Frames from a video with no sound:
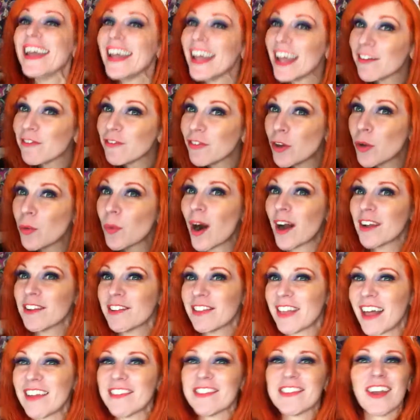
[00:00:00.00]
If you
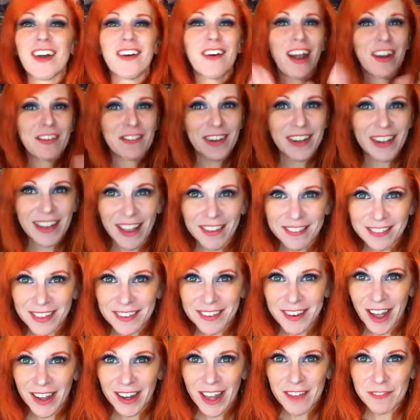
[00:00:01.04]
watch that show, I realize
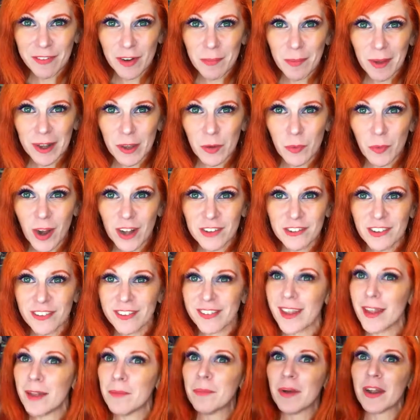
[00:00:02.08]
that not everybody
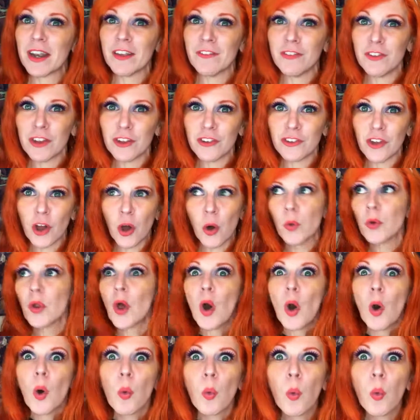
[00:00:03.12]
watches it, but if you don't,